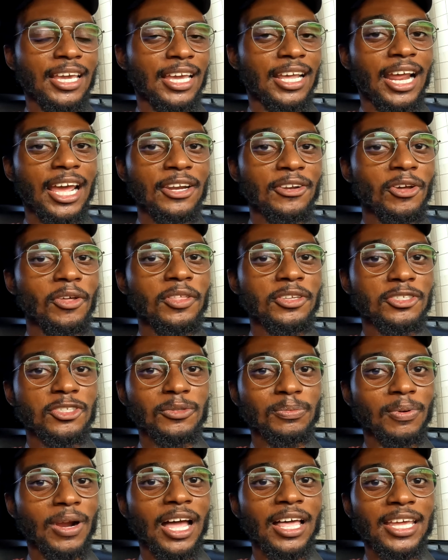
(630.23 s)
And I know this
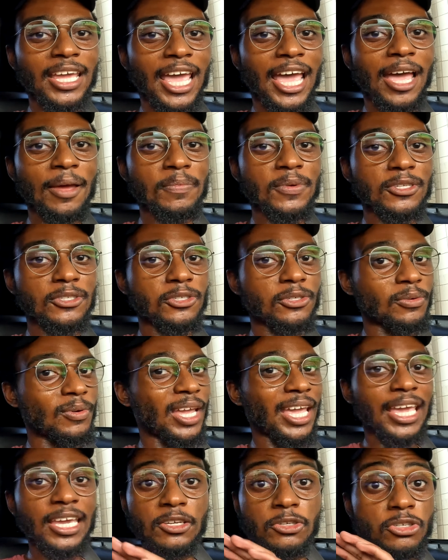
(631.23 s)
has probably happened to
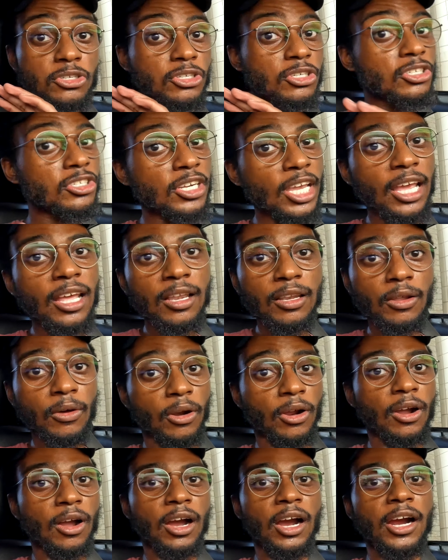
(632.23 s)
a
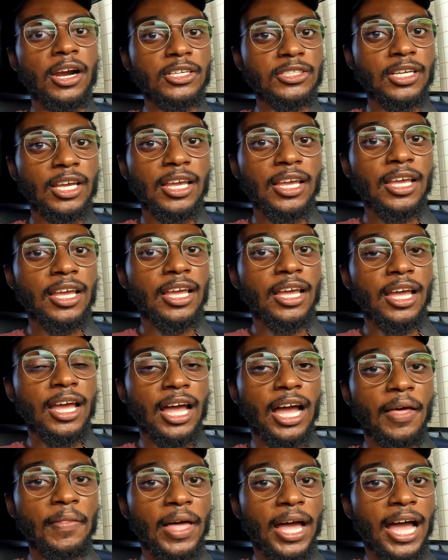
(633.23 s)
shitload of cars
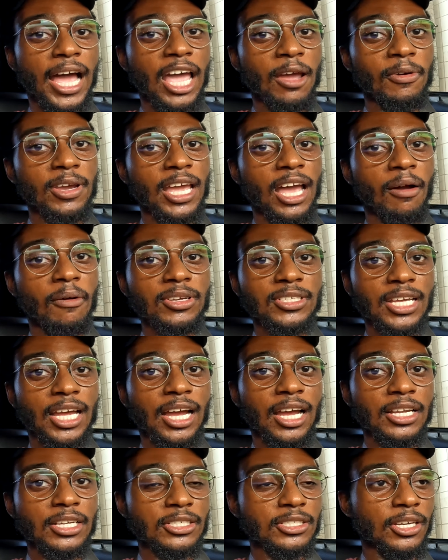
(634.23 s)
on the highway I was
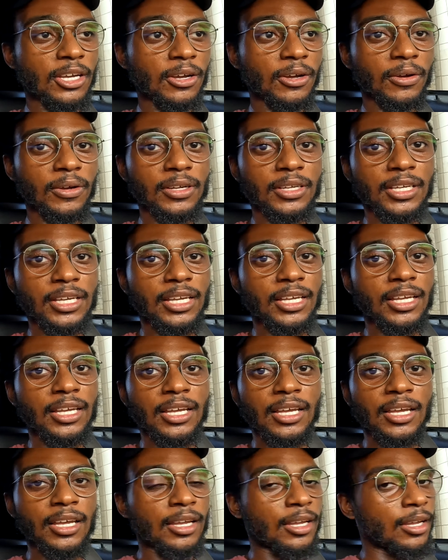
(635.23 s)
on. So,
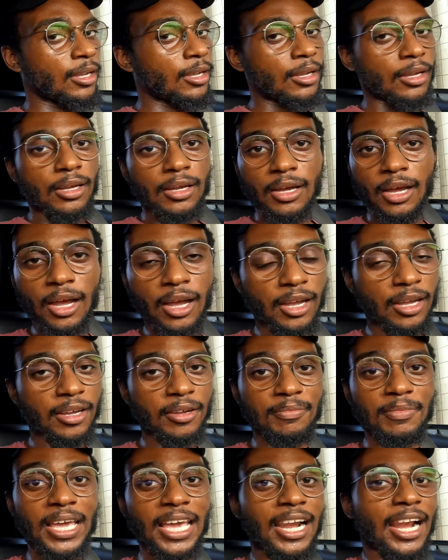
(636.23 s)

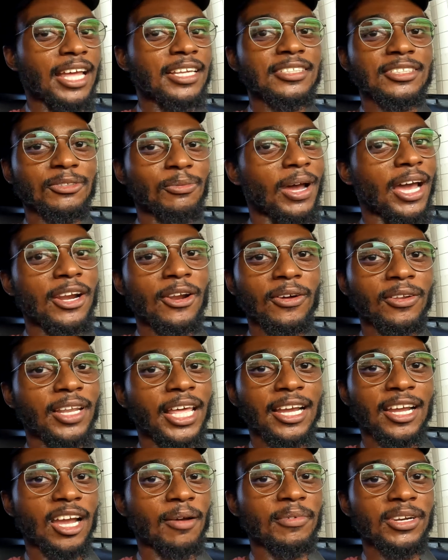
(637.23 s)
oh man, this is why I don't
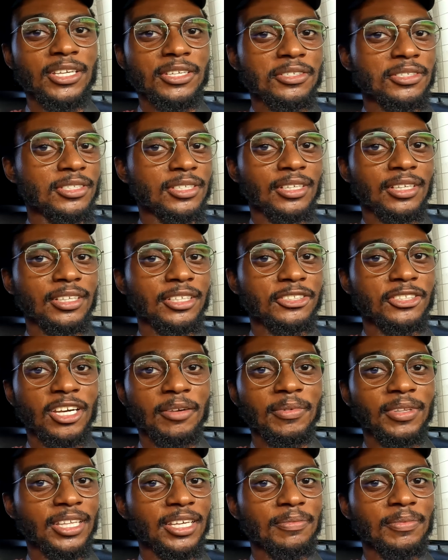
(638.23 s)
like coming to Houston
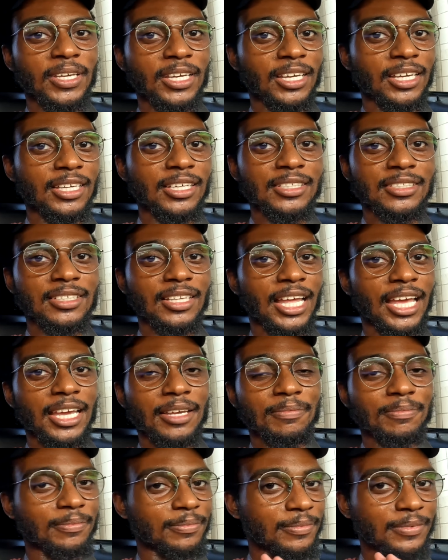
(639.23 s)
legitimately because
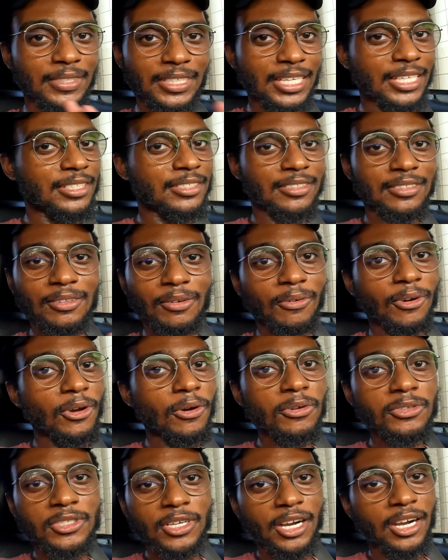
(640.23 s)
like it's the
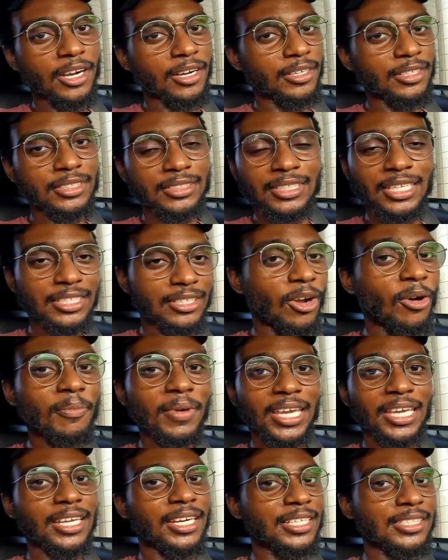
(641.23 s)
roads are, it don't
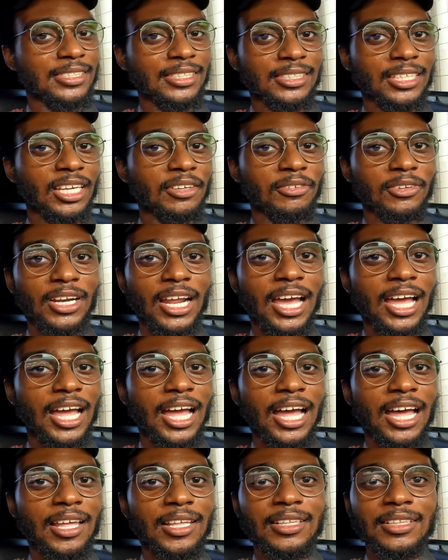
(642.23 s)
make any sense. Like if you're
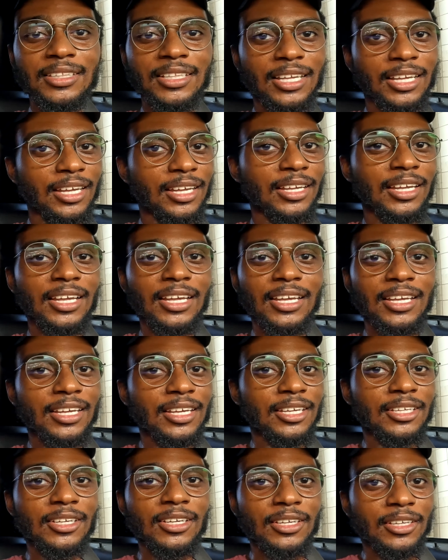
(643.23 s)
not on the,
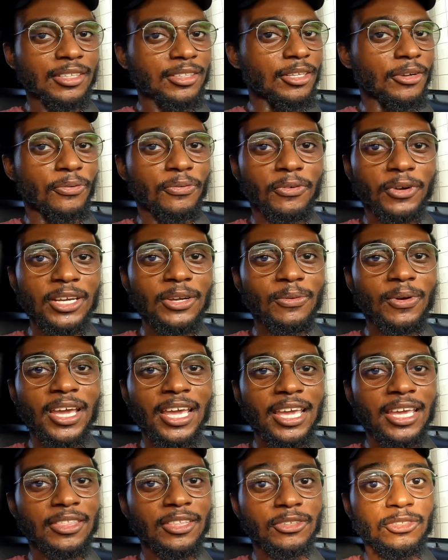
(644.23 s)
the
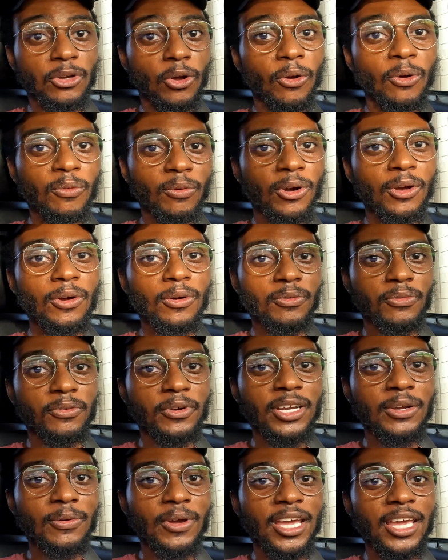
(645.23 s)
freeway, the toll road
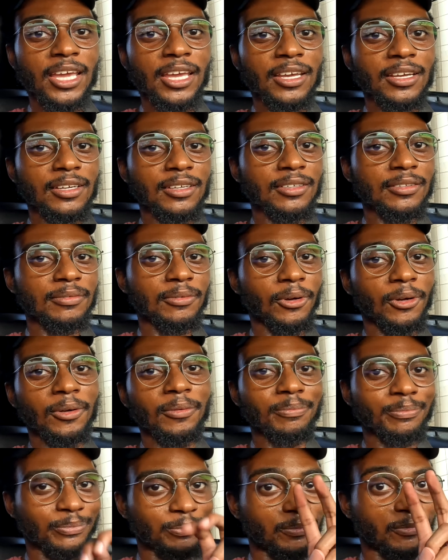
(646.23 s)
freeway,
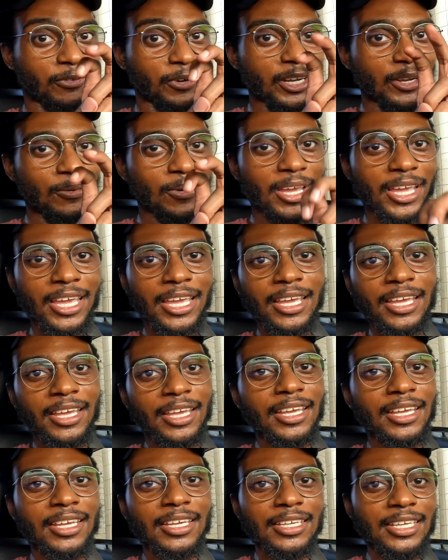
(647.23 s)
well, freeway
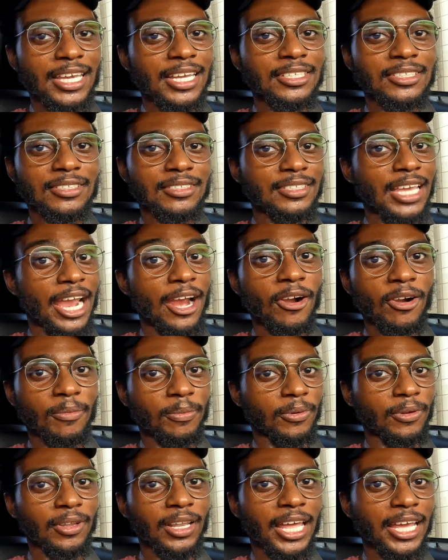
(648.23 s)
it's
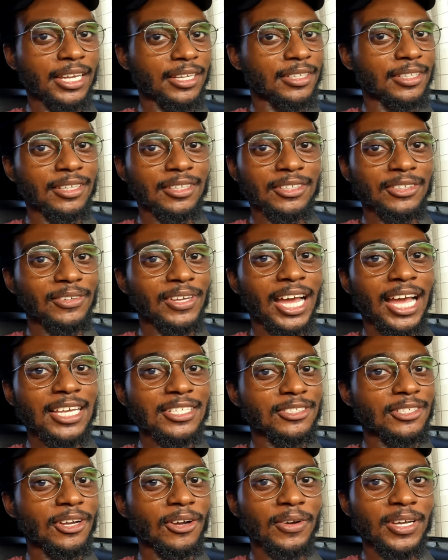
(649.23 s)
terrible. Like you
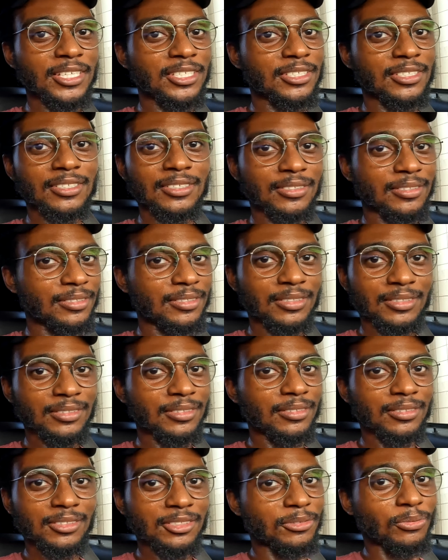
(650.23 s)
guys know, it's
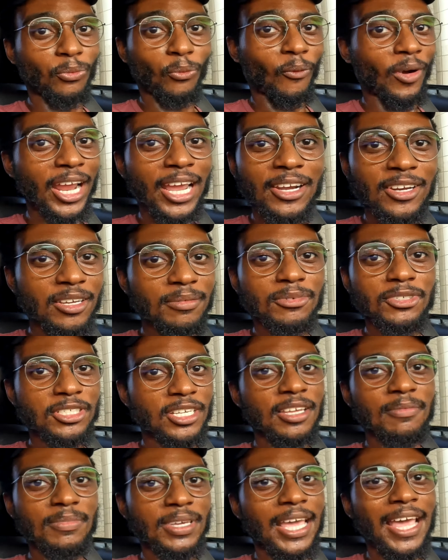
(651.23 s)
just random
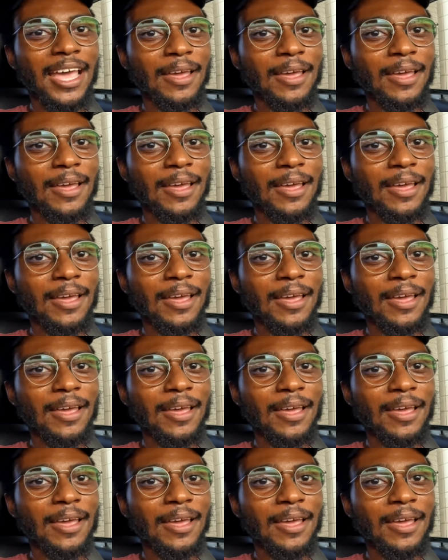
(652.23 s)
shit be